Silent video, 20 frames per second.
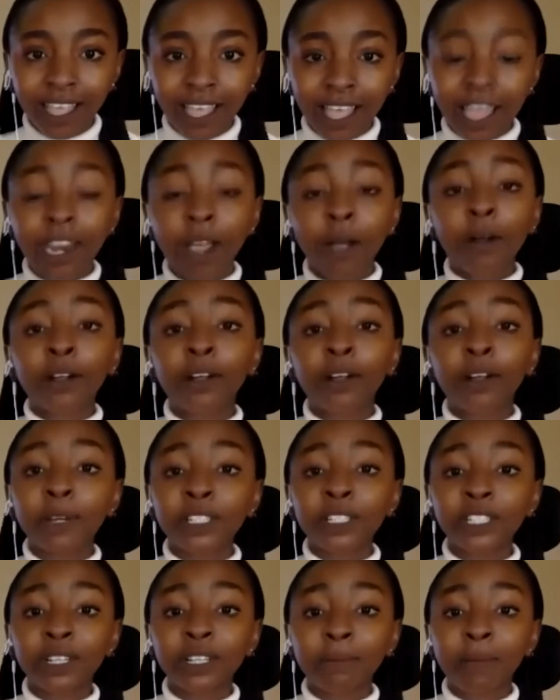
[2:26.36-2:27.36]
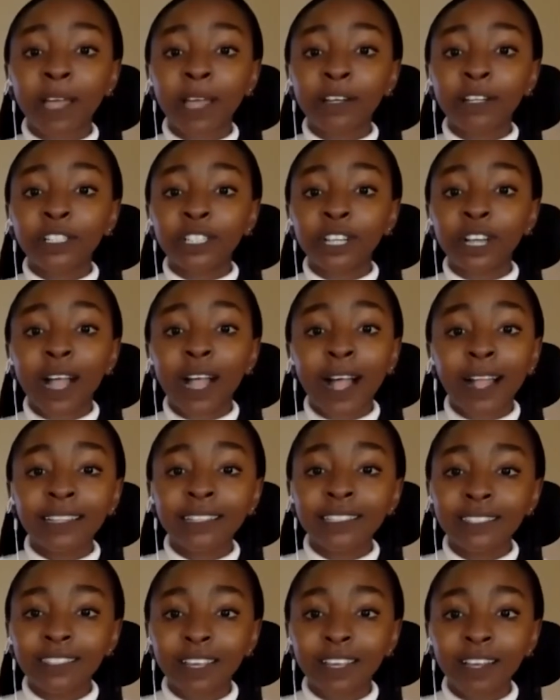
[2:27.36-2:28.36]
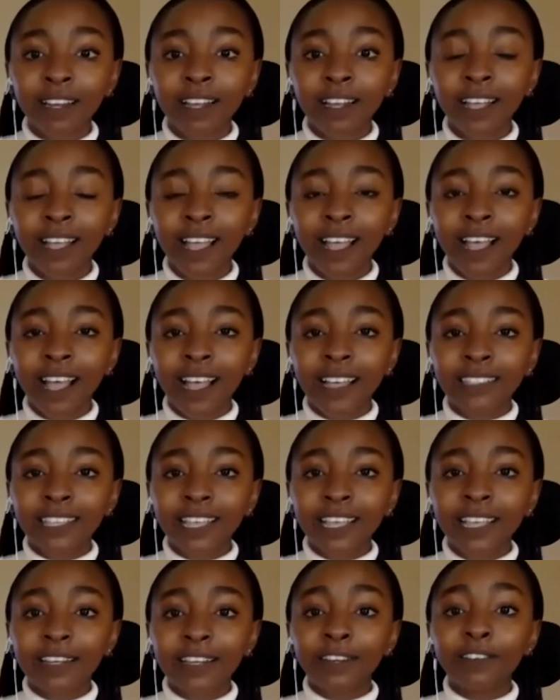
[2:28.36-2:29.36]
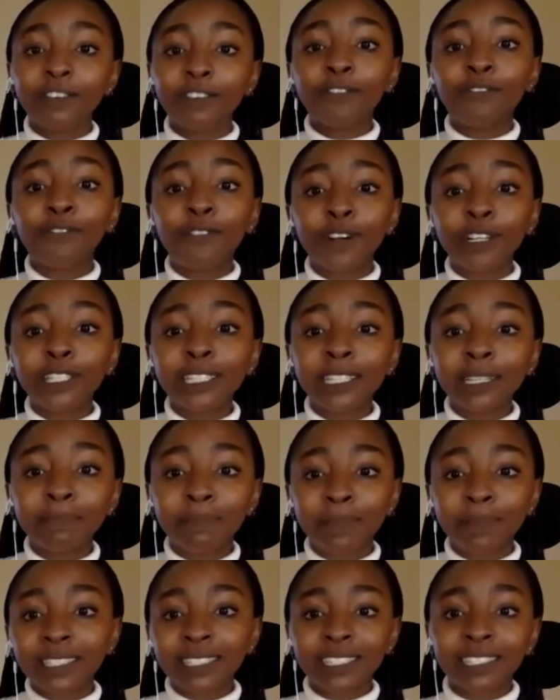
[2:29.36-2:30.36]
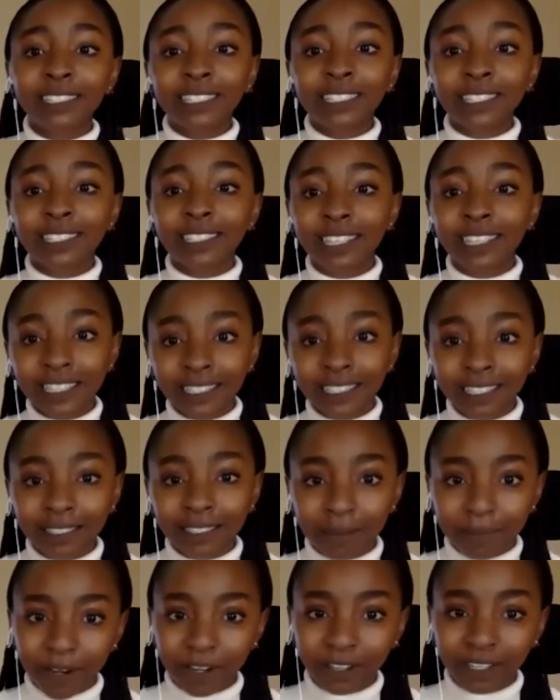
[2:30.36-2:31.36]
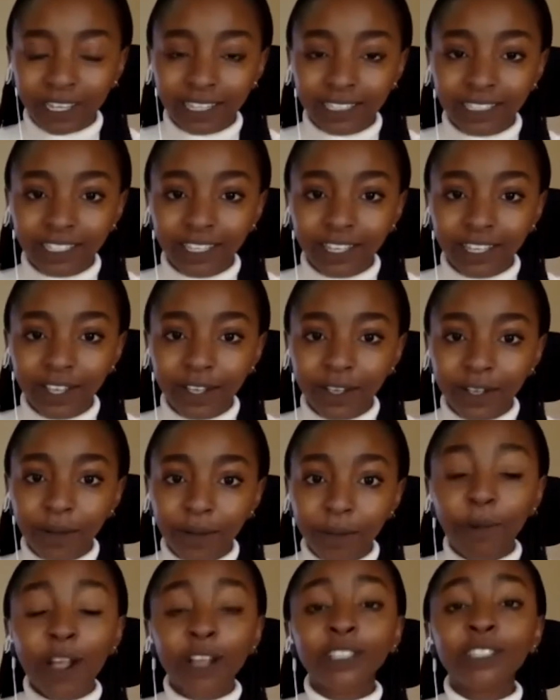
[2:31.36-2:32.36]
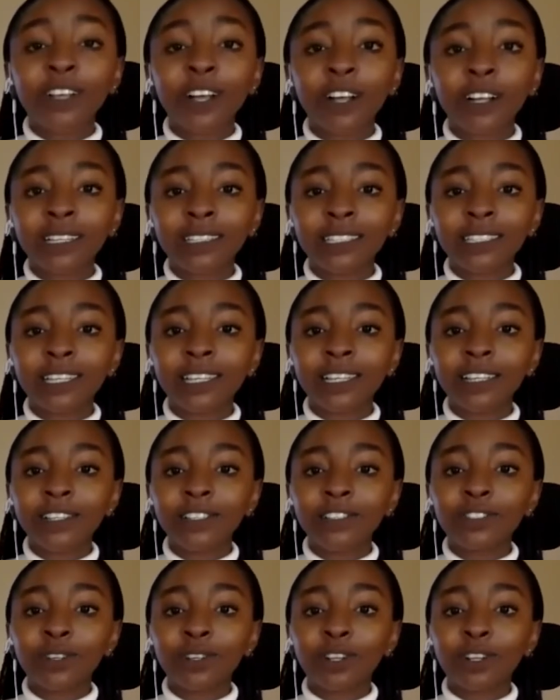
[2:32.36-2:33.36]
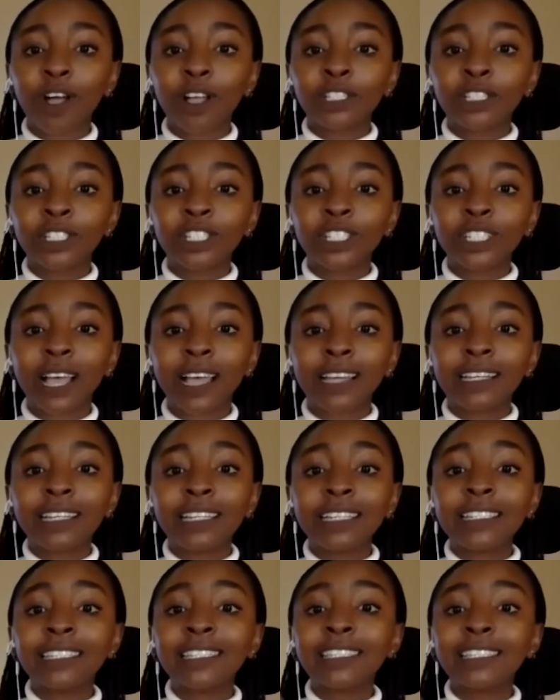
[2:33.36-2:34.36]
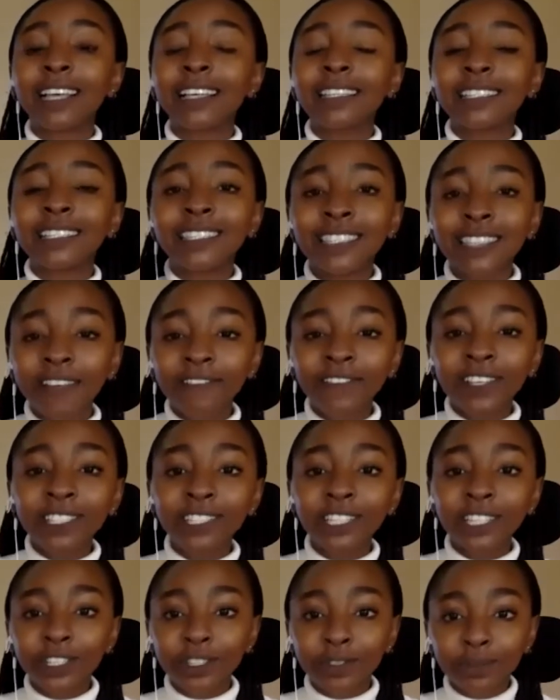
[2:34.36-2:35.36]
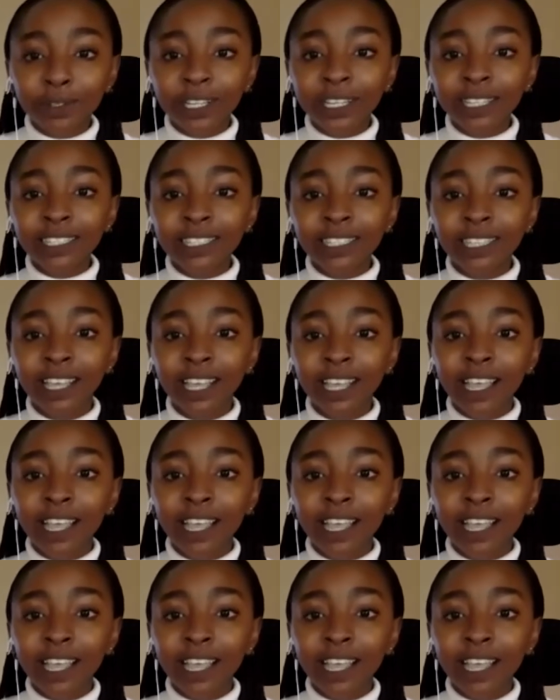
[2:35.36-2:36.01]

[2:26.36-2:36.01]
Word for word: and our commercial manager, Alastair, has aided 40 businesses into the market. We're targeting to launch at least 70 units